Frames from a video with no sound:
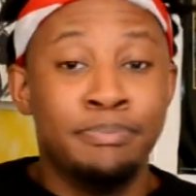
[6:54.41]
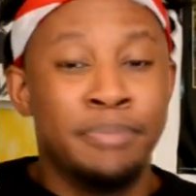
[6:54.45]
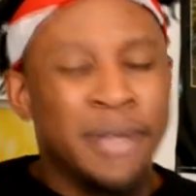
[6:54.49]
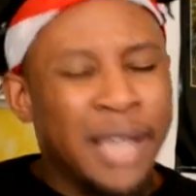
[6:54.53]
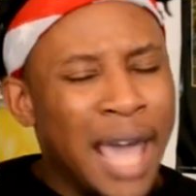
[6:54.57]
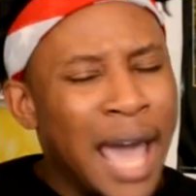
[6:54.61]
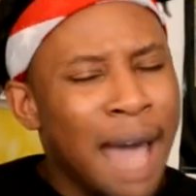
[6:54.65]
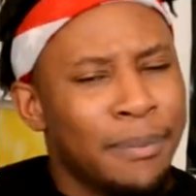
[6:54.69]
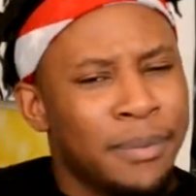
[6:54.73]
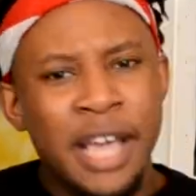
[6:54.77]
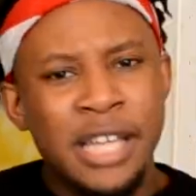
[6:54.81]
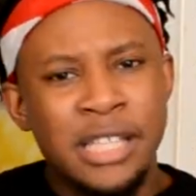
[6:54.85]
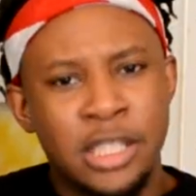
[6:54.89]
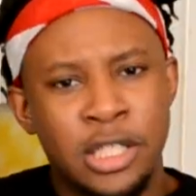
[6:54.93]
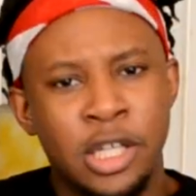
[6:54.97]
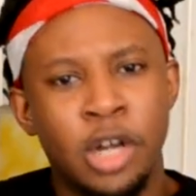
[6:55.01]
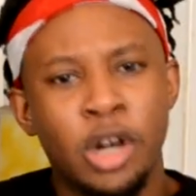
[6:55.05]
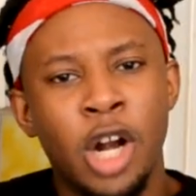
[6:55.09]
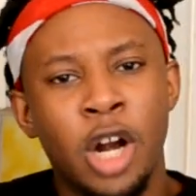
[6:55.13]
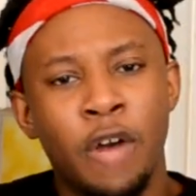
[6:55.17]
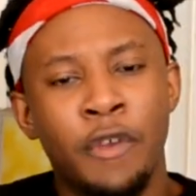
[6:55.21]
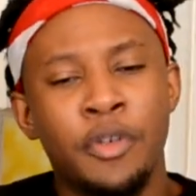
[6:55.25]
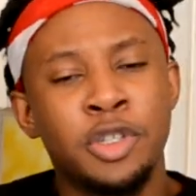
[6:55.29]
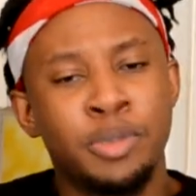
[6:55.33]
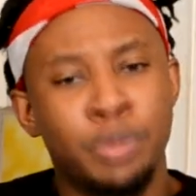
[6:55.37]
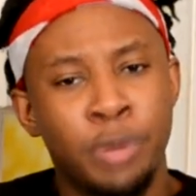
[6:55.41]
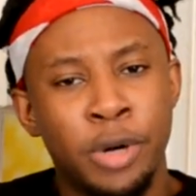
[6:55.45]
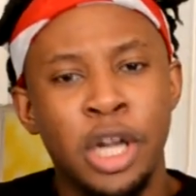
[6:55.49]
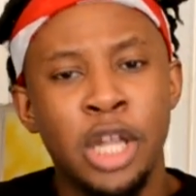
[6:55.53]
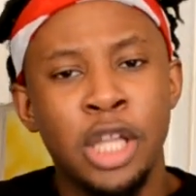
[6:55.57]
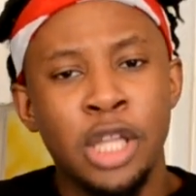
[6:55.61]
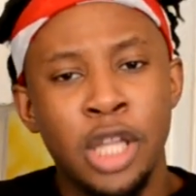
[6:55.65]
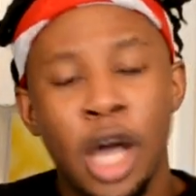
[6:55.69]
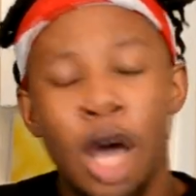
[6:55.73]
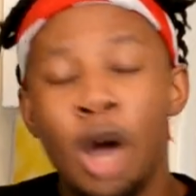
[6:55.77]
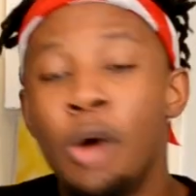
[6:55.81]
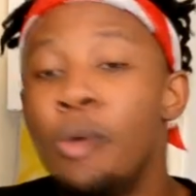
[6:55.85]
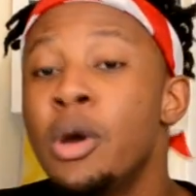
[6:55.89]
kept his turnovers pretty
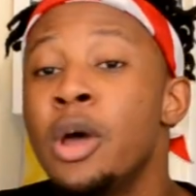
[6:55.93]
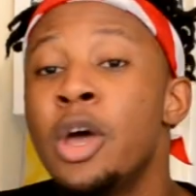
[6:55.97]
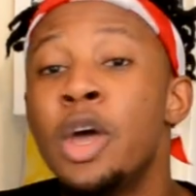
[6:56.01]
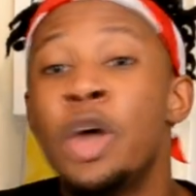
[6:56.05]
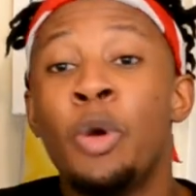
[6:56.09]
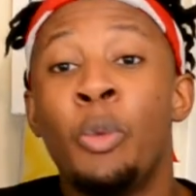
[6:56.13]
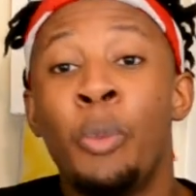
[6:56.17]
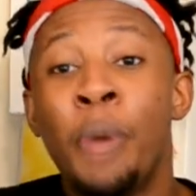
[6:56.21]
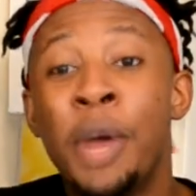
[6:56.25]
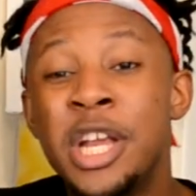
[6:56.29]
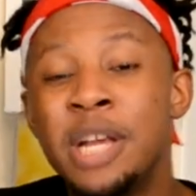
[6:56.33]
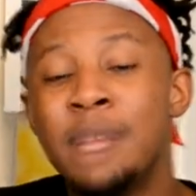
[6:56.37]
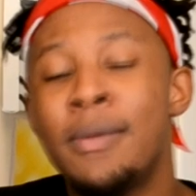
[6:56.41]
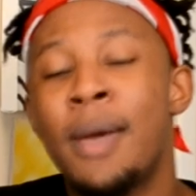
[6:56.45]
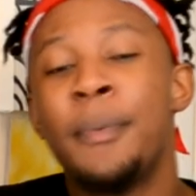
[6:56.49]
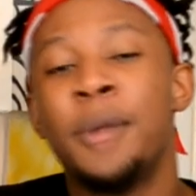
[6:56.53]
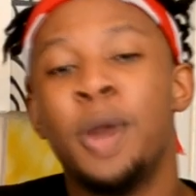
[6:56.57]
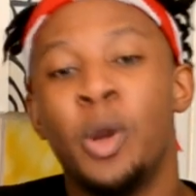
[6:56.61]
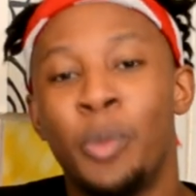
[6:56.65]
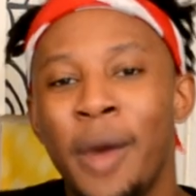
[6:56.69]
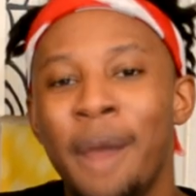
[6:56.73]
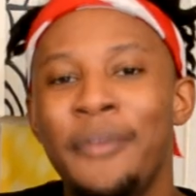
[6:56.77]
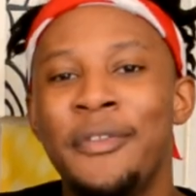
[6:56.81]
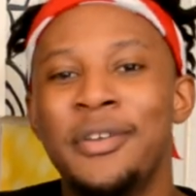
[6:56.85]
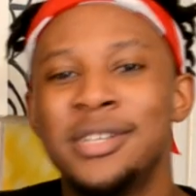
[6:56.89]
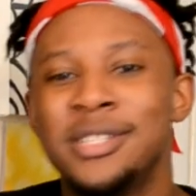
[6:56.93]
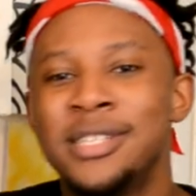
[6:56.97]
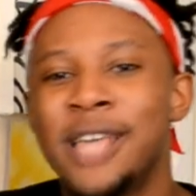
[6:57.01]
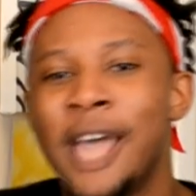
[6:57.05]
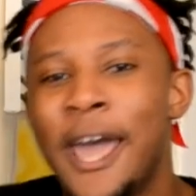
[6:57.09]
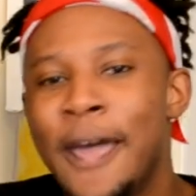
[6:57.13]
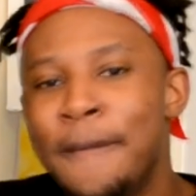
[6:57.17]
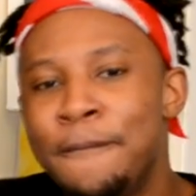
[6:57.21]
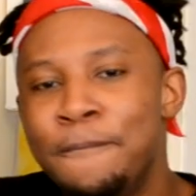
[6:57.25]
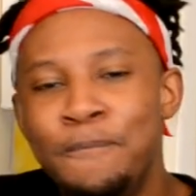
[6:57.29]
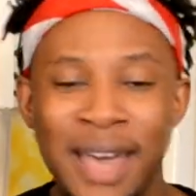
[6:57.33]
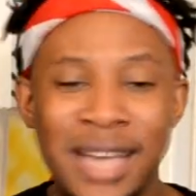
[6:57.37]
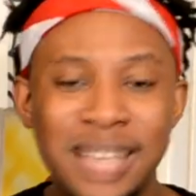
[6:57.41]
low, we should be able to win this
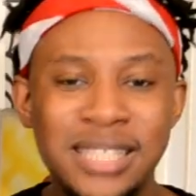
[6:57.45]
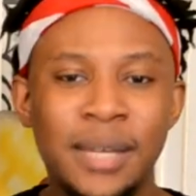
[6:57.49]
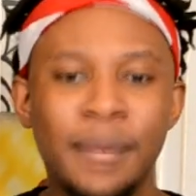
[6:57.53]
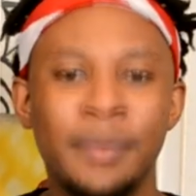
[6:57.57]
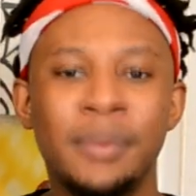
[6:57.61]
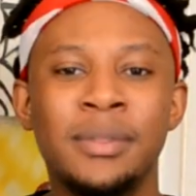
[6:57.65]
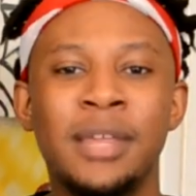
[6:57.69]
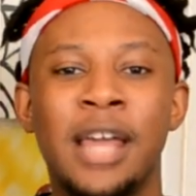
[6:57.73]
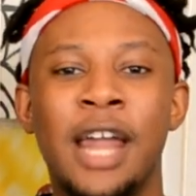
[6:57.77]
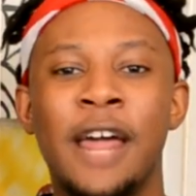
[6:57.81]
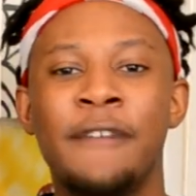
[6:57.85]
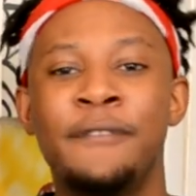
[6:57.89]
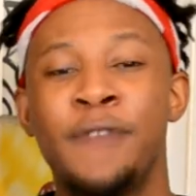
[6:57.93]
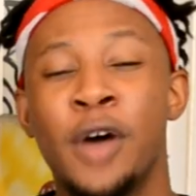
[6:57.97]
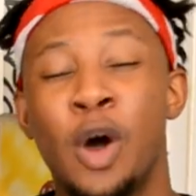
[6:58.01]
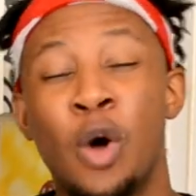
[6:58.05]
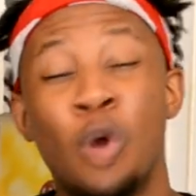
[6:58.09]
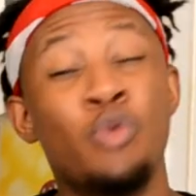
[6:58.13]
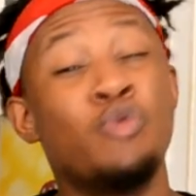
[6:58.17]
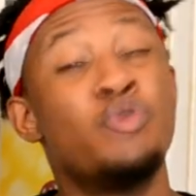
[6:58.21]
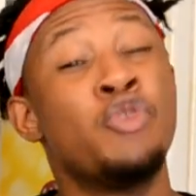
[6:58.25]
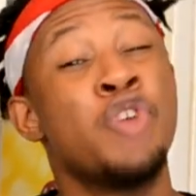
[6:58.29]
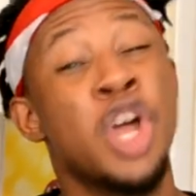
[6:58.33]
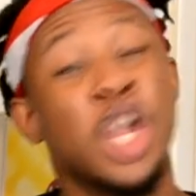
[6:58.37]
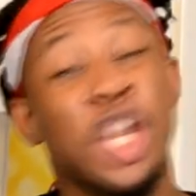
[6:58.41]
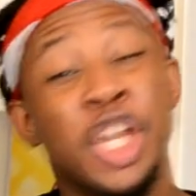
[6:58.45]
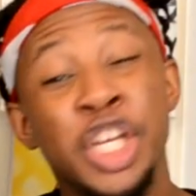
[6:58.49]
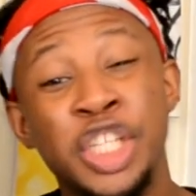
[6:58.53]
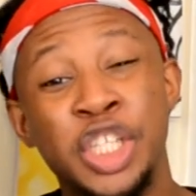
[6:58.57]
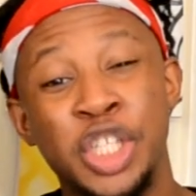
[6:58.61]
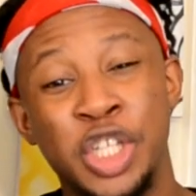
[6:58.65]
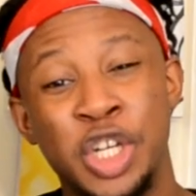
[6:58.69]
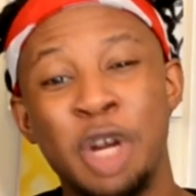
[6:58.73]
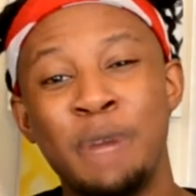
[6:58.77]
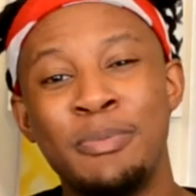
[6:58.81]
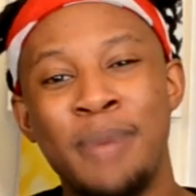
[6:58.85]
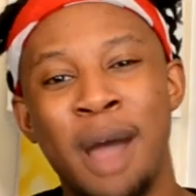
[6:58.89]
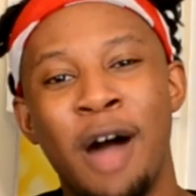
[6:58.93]
game. That's something that I felt really
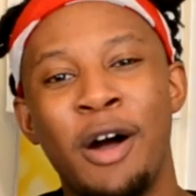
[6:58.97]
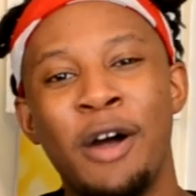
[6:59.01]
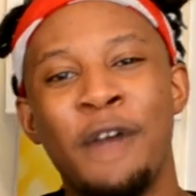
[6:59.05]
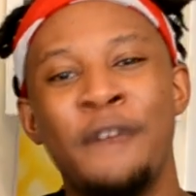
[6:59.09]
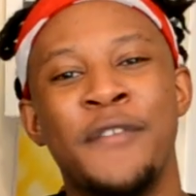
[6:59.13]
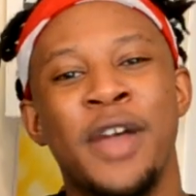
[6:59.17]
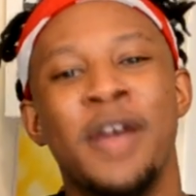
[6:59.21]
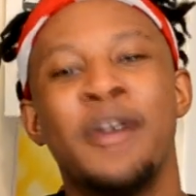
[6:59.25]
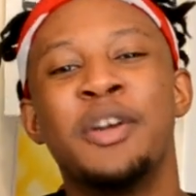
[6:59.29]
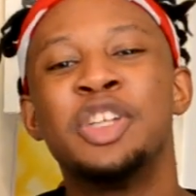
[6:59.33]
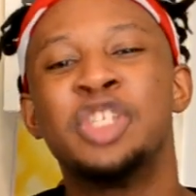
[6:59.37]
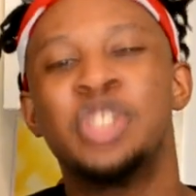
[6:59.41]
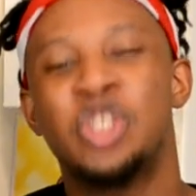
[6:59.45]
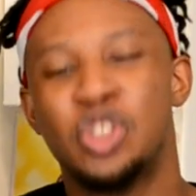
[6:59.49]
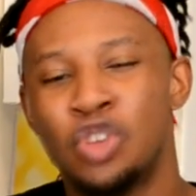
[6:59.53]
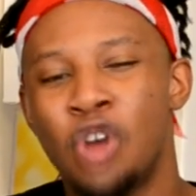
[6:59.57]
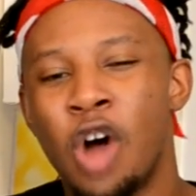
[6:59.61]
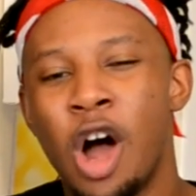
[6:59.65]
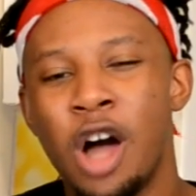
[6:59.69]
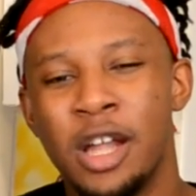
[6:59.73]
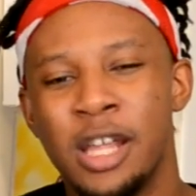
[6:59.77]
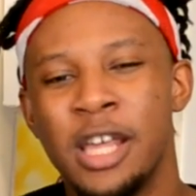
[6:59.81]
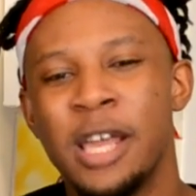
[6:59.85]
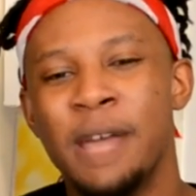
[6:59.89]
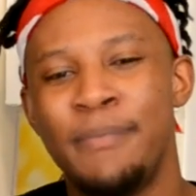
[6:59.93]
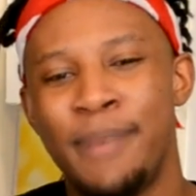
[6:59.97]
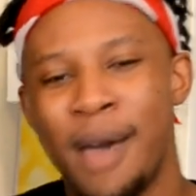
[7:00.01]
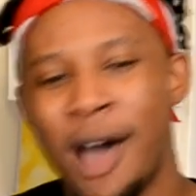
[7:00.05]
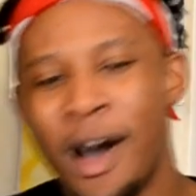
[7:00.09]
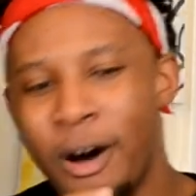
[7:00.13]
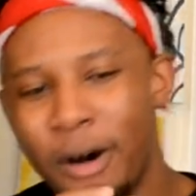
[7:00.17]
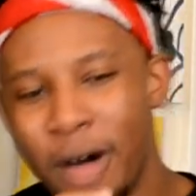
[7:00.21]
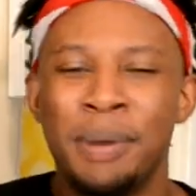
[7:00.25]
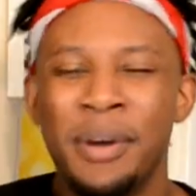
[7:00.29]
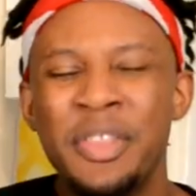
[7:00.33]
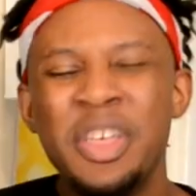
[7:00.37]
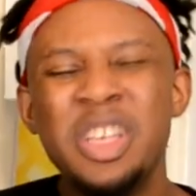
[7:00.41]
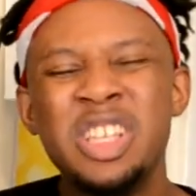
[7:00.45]
sure about and very strongly
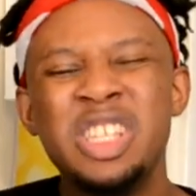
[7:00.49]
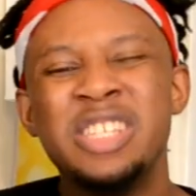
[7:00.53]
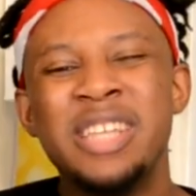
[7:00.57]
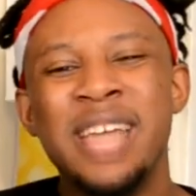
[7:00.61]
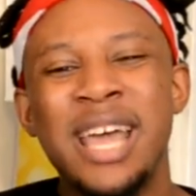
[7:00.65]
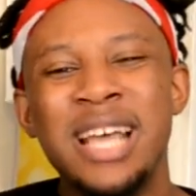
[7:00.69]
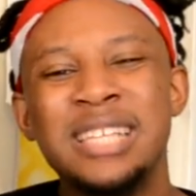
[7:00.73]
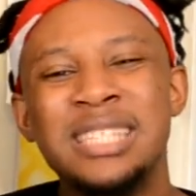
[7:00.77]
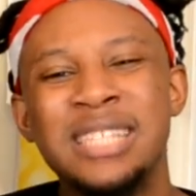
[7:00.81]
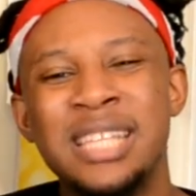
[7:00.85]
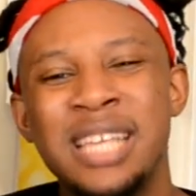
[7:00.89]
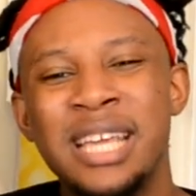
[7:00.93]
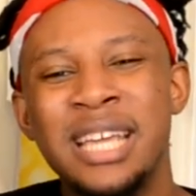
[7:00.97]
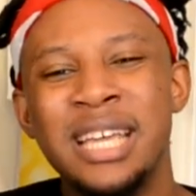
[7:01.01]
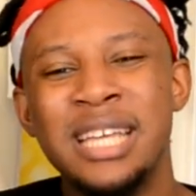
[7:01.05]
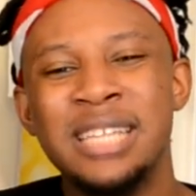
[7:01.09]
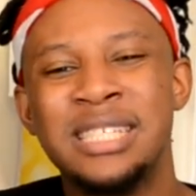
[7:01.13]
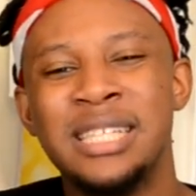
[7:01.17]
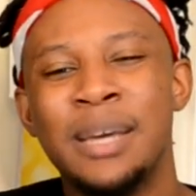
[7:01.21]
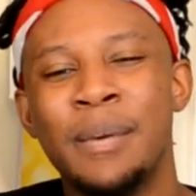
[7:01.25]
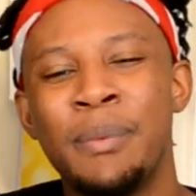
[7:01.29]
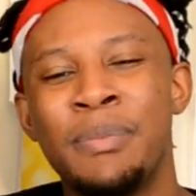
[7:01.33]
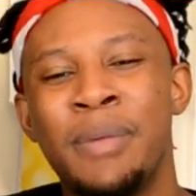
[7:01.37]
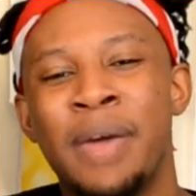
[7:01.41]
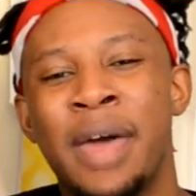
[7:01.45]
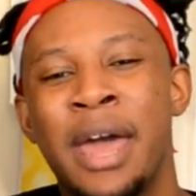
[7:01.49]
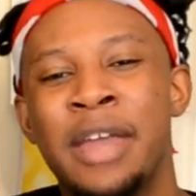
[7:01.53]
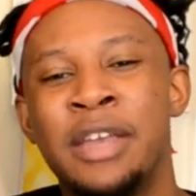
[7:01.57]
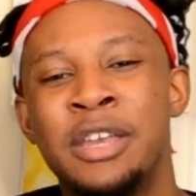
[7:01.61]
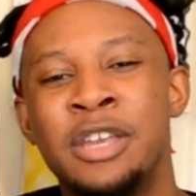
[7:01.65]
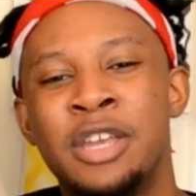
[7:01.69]
about. But this next thing is something that I